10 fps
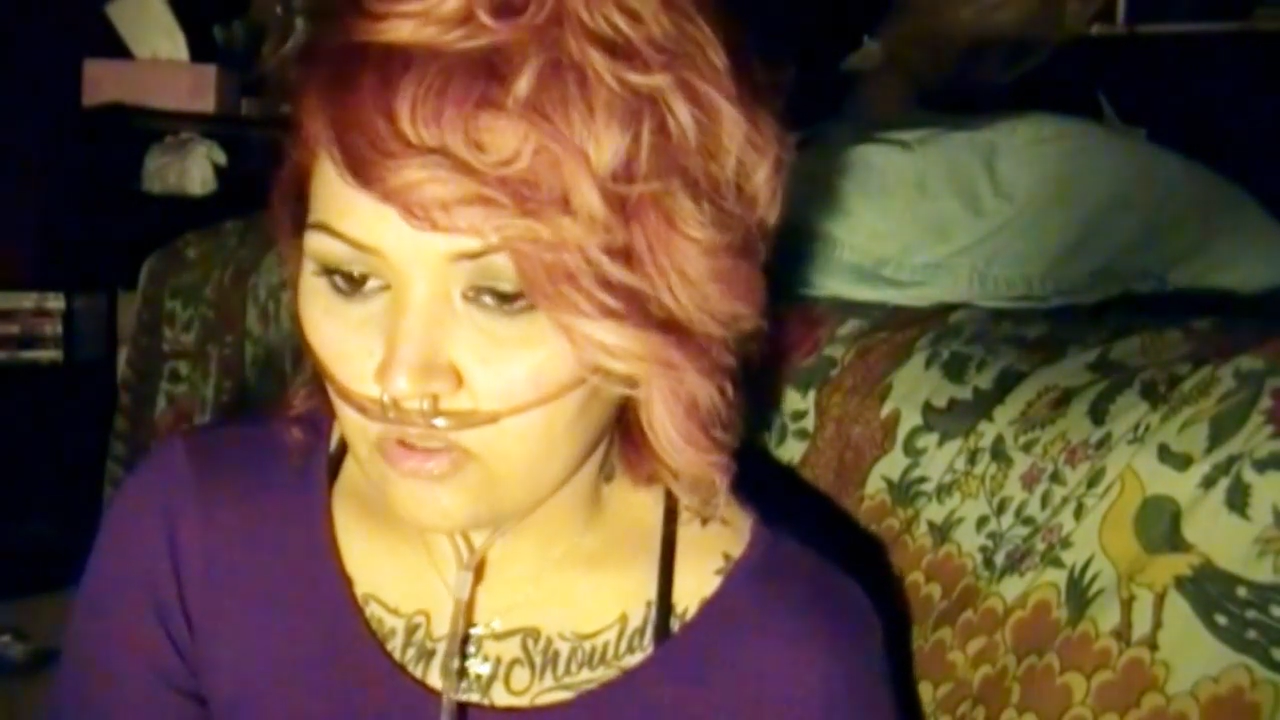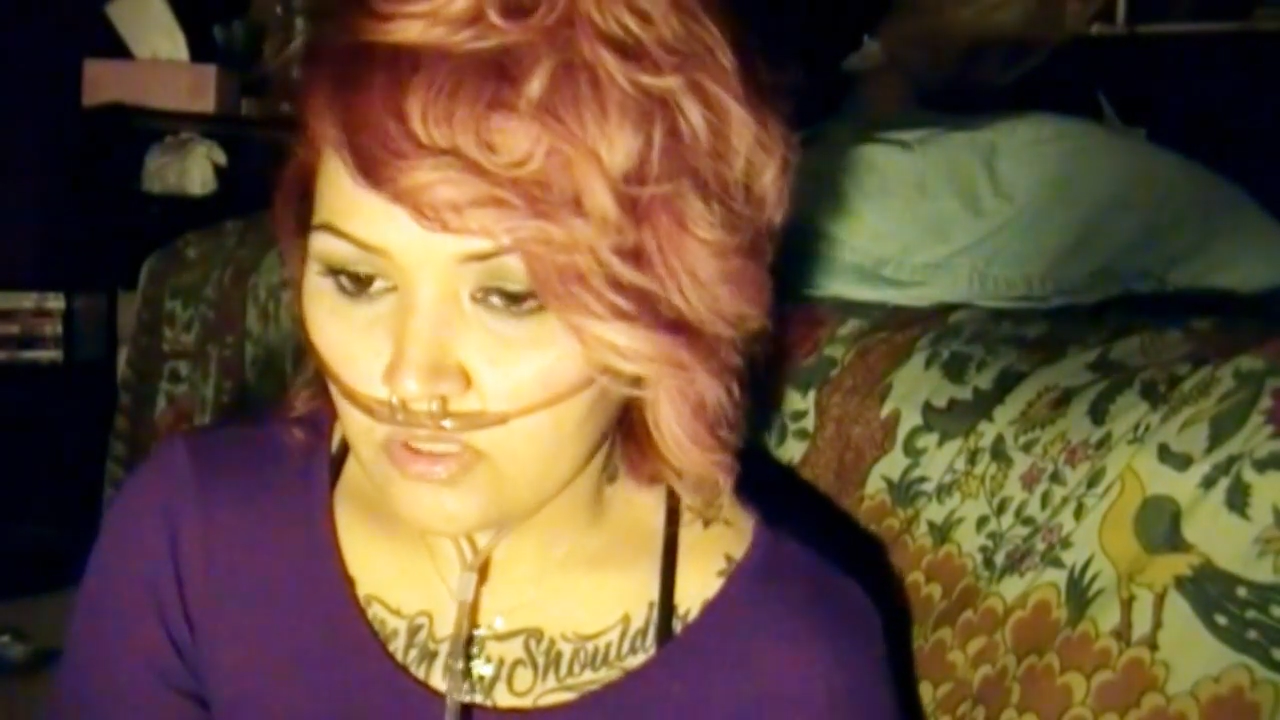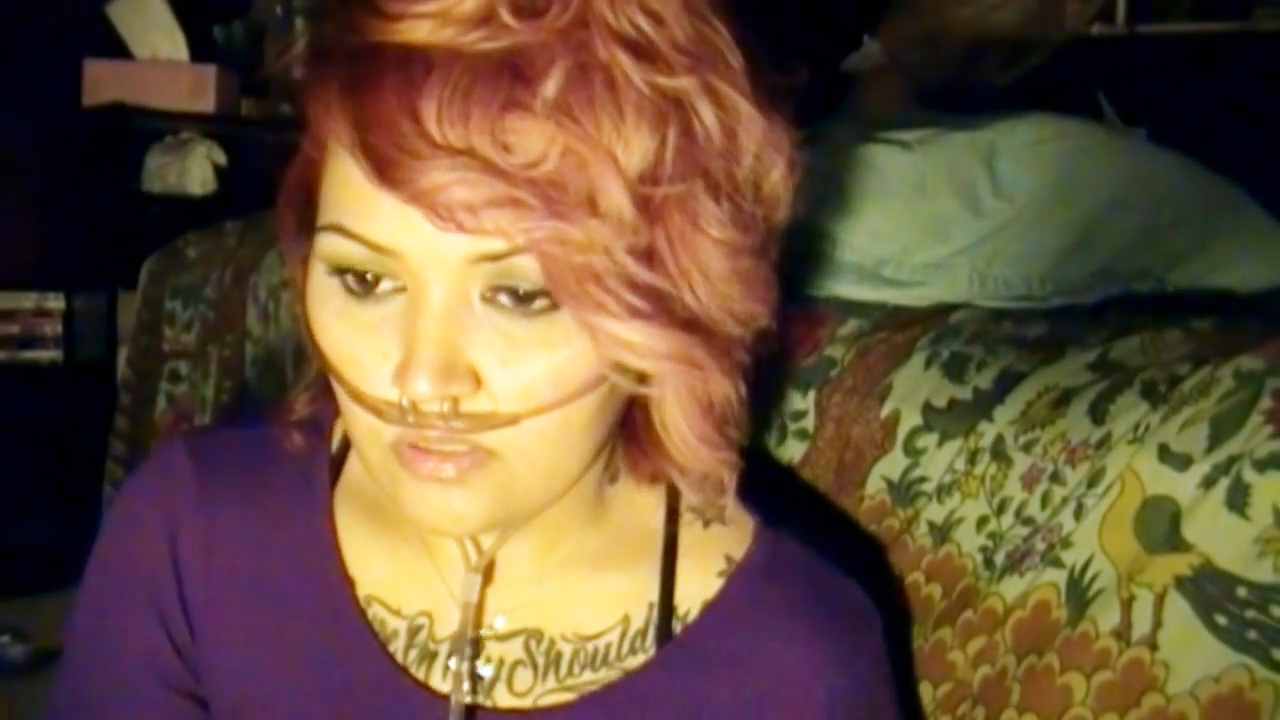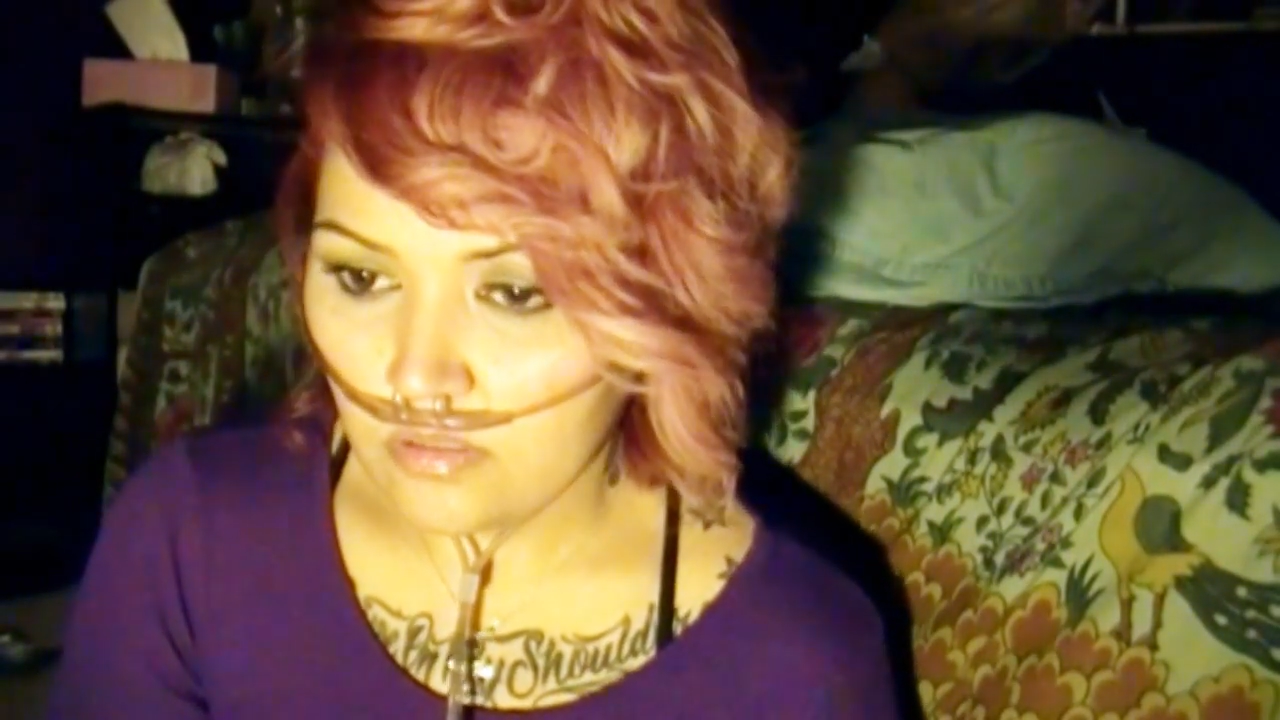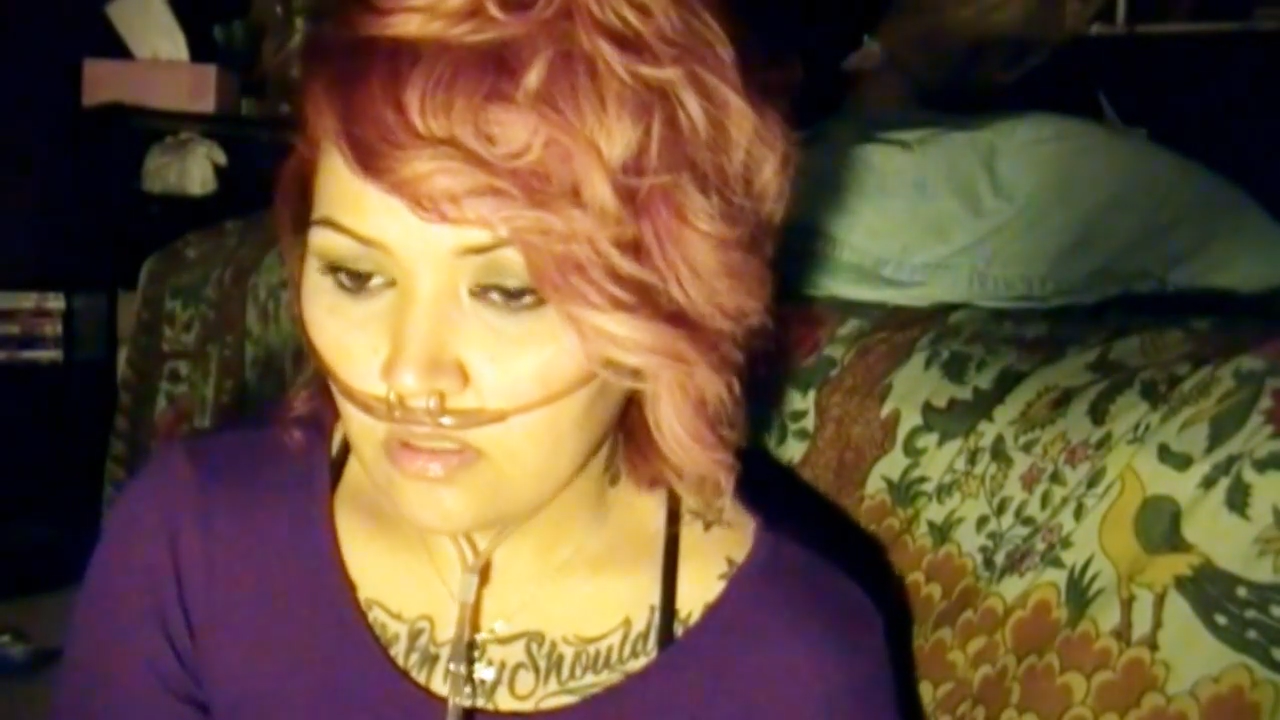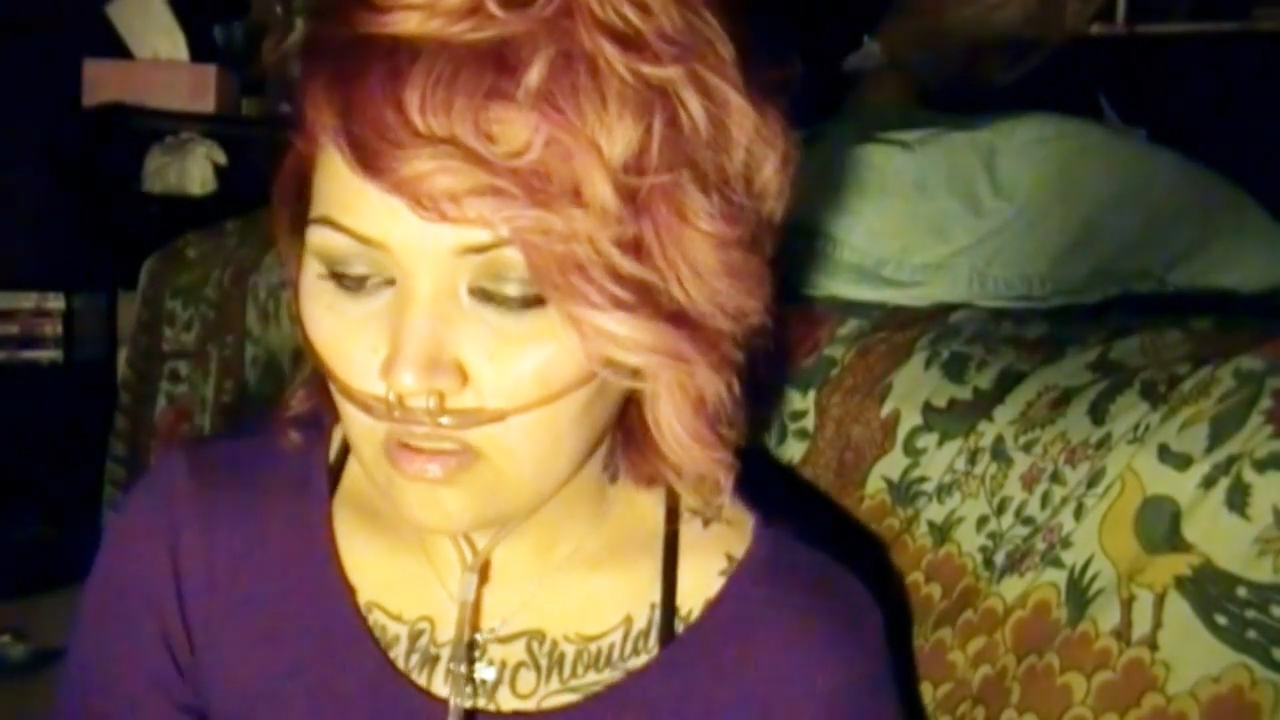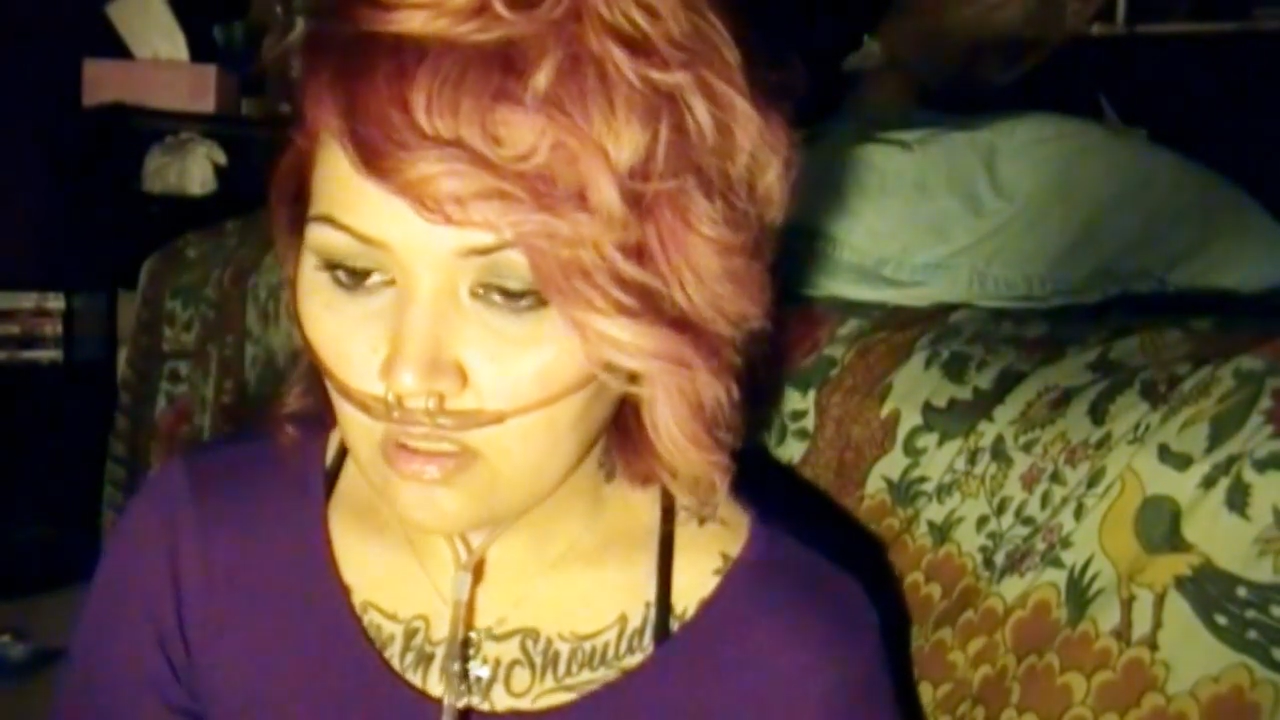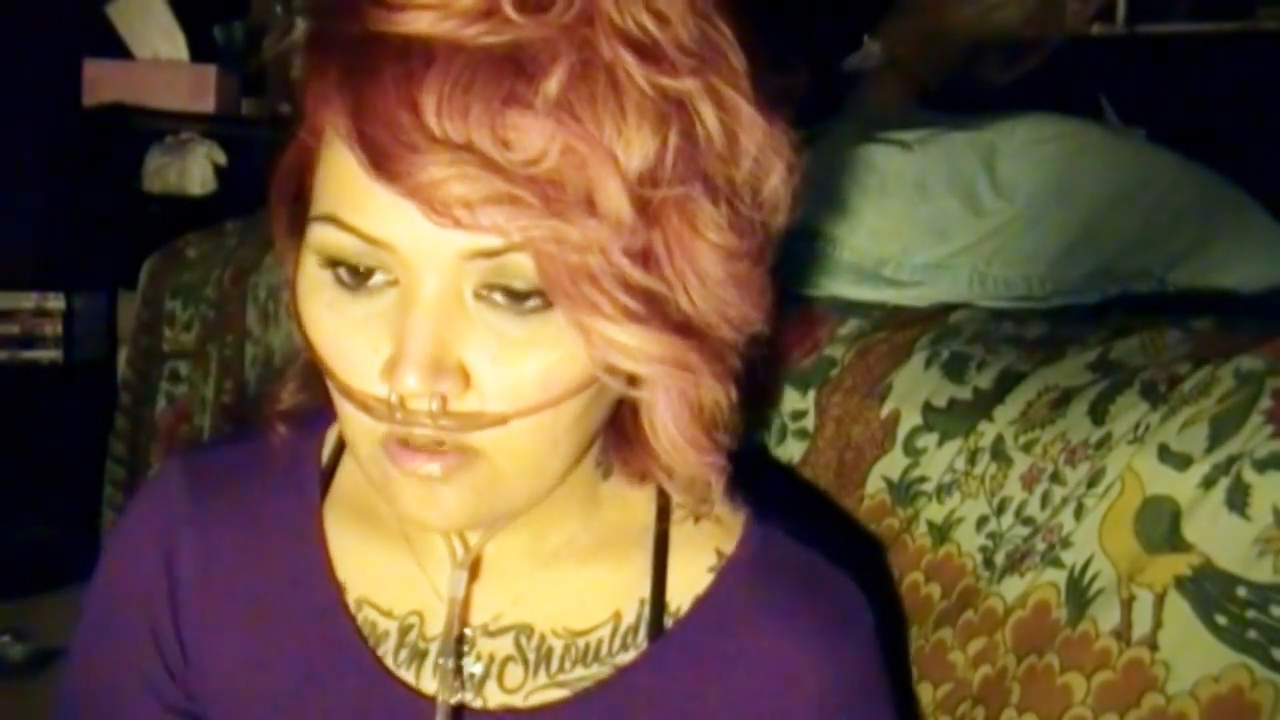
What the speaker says: are just